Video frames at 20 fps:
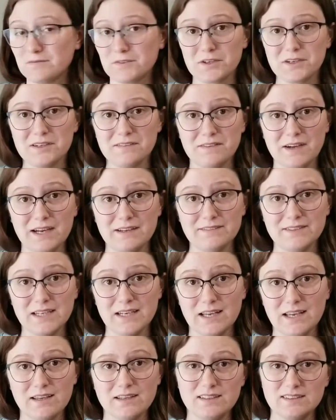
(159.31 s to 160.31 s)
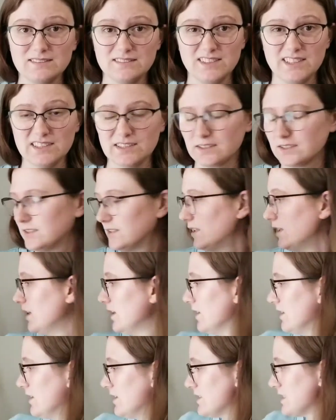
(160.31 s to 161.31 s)
35 today. Ugh.
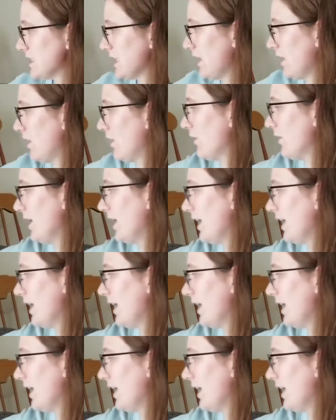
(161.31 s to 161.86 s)
So